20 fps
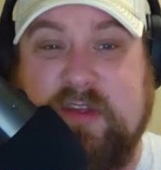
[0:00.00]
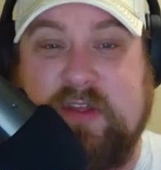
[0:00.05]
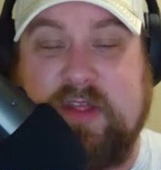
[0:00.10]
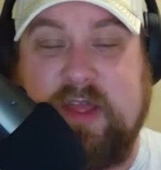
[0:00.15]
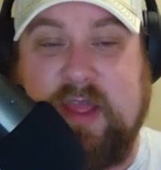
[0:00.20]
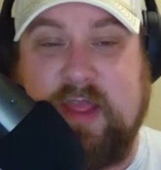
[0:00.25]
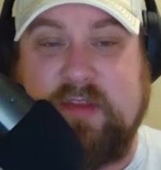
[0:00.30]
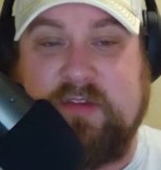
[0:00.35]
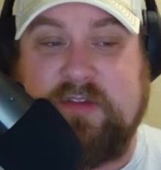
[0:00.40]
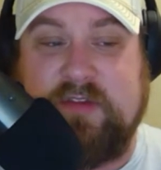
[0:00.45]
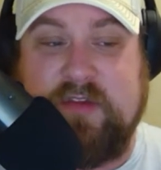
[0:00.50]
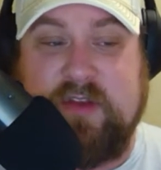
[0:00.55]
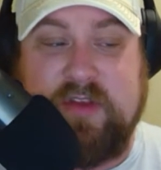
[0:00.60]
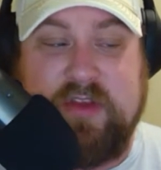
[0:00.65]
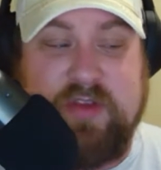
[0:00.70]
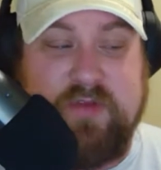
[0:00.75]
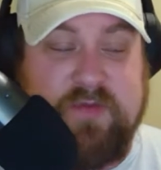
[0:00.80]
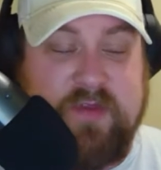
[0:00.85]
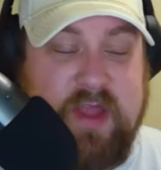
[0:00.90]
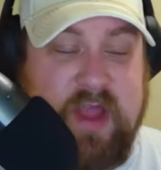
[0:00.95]
class. You know,
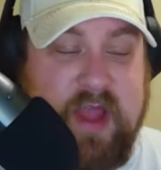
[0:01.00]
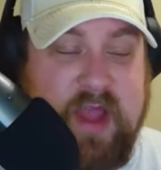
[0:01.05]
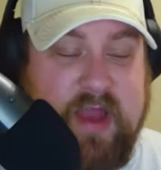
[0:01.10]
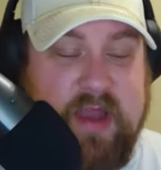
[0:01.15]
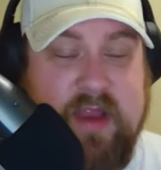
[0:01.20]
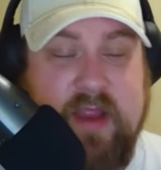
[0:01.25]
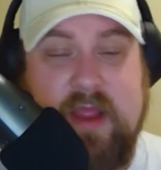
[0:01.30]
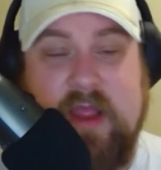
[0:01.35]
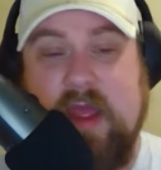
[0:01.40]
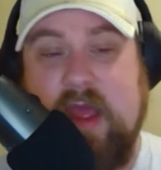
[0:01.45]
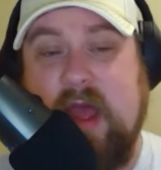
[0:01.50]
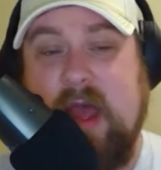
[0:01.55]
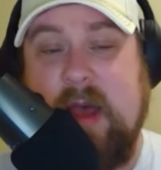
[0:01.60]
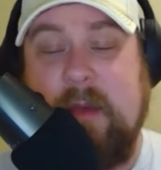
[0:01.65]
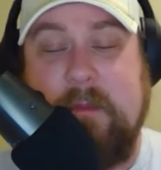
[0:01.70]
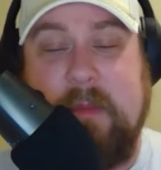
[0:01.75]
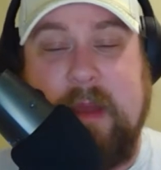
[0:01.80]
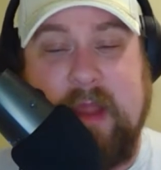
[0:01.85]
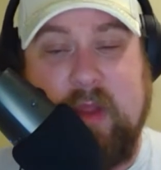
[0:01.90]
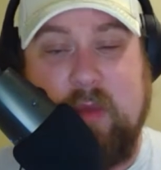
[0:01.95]
you've got a
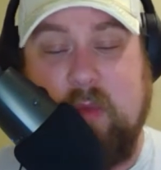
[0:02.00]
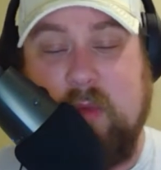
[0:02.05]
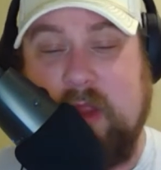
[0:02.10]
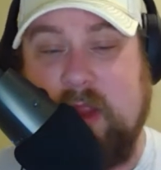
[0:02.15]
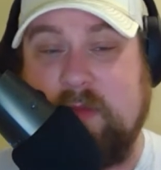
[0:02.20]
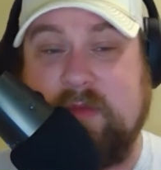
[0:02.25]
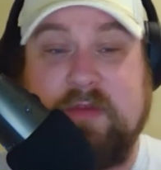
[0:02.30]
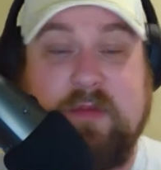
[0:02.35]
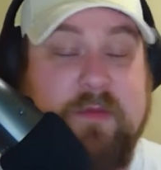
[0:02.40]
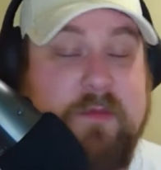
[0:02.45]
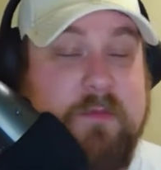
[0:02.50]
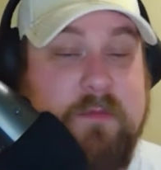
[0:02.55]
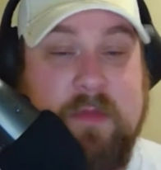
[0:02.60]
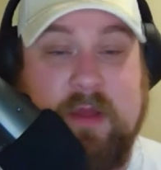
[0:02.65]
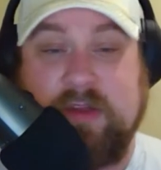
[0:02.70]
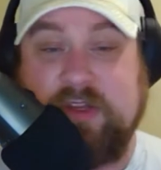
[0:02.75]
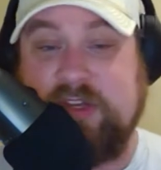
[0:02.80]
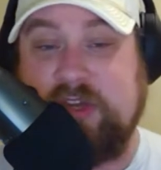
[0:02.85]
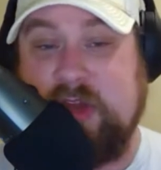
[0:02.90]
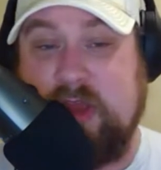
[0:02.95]
Mike Williams,
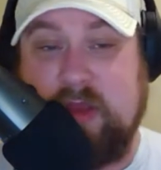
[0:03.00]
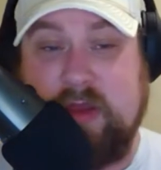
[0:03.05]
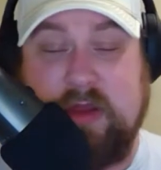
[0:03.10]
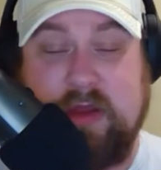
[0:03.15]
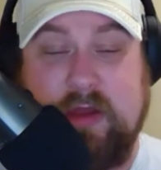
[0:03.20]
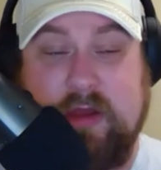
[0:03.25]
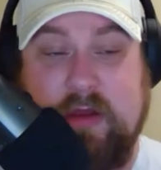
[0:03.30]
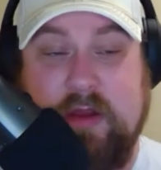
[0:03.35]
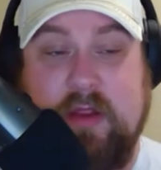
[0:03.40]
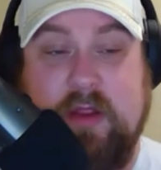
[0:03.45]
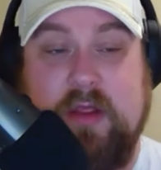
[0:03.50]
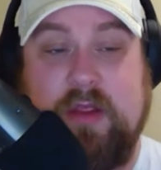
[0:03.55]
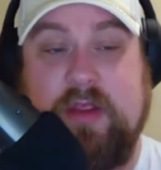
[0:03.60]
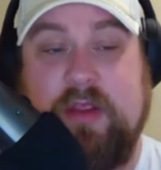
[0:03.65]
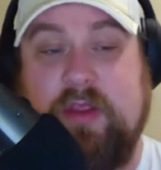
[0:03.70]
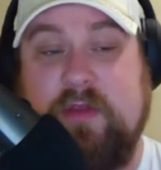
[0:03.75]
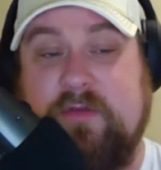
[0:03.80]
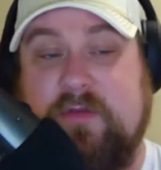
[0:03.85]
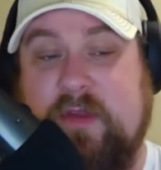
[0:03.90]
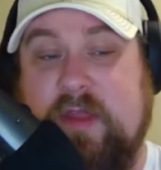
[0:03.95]
much younger.
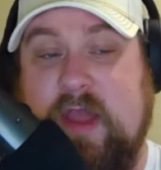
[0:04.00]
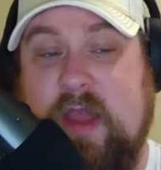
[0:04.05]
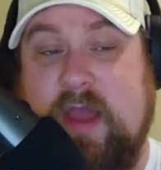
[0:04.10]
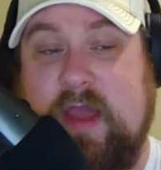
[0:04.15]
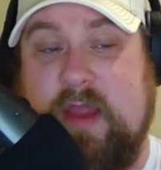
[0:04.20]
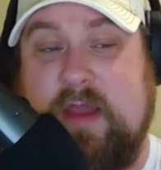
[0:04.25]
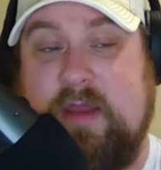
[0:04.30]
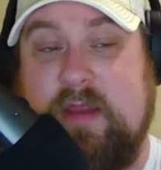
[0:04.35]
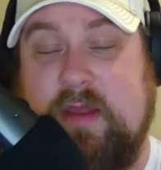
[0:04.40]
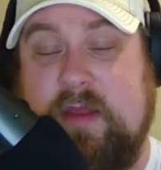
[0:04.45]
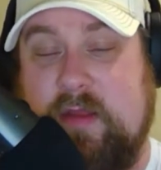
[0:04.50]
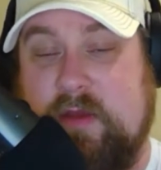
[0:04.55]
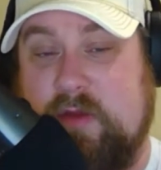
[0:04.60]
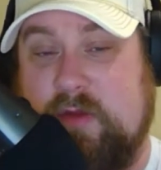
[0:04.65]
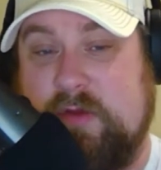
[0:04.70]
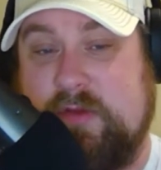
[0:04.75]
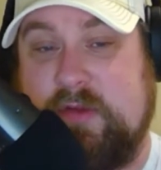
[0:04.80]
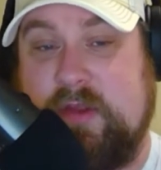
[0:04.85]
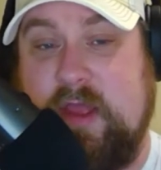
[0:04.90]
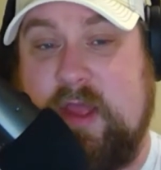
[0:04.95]
You've got a
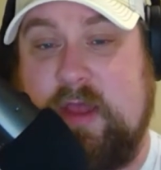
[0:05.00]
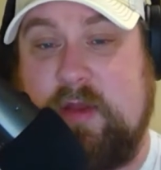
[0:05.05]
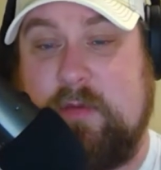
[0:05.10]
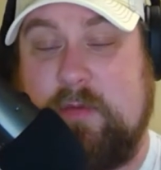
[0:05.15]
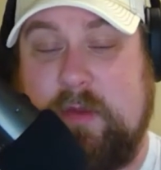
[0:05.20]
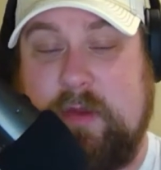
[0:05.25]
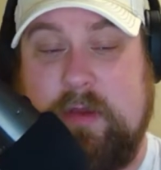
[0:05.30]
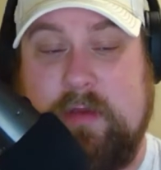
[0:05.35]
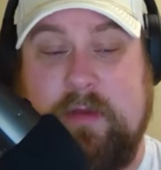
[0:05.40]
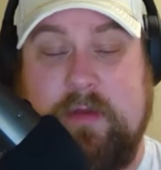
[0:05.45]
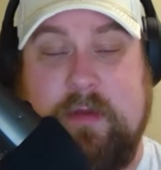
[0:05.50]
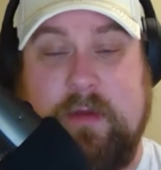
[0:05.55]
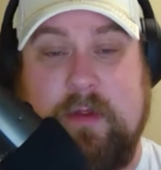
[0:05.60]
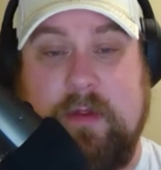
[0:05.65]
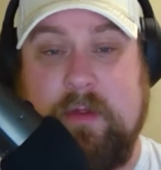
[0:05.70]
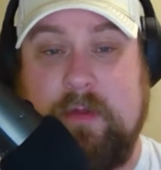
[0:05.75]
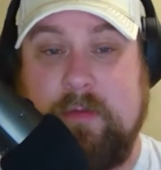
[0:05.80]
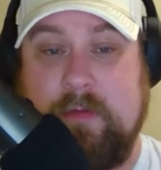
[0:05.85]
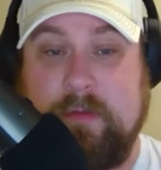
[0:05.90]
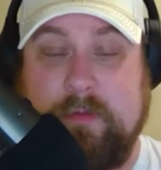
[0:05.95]
Chris Godwin,
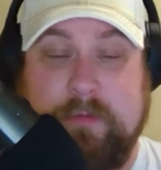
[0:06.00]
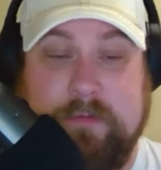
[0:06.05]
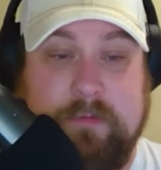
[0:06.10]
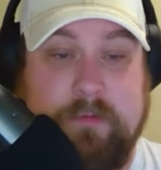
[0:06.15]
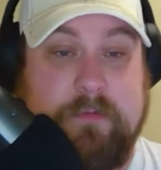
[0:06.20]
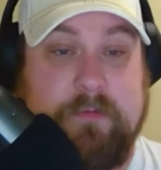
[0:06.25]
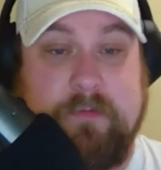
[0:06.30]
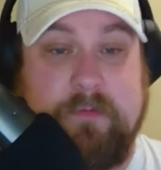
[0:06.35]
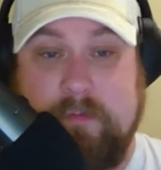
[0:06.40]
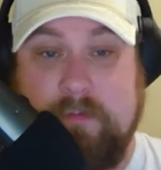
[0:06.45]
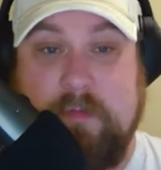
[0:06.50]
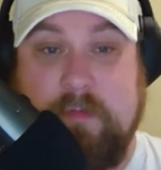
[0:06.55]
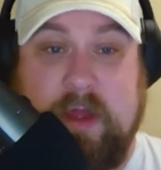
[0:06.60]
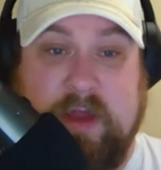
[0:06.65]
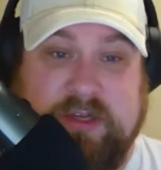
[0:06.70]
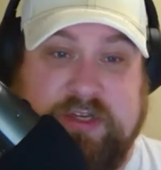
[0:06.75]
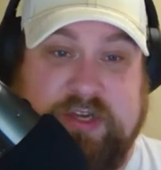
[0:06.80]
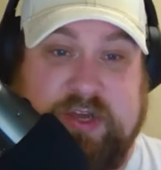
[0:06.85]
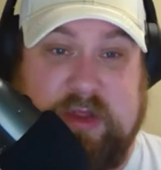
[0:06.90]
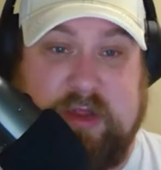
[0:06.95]

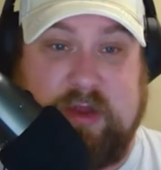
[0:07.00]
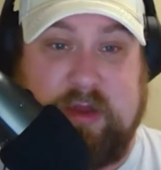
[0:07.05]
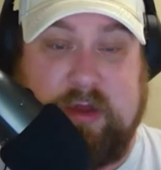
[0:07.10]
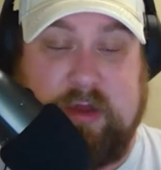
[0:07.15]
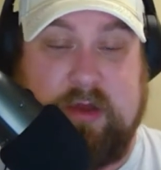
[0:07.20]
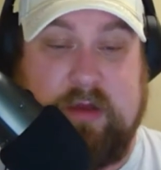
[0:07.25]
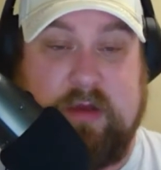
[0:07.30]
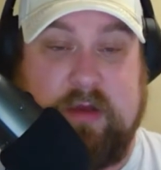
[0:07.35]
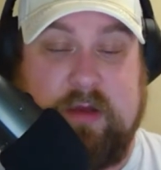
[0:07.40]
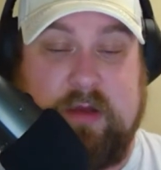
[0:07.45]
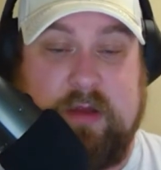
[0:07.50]
much younger.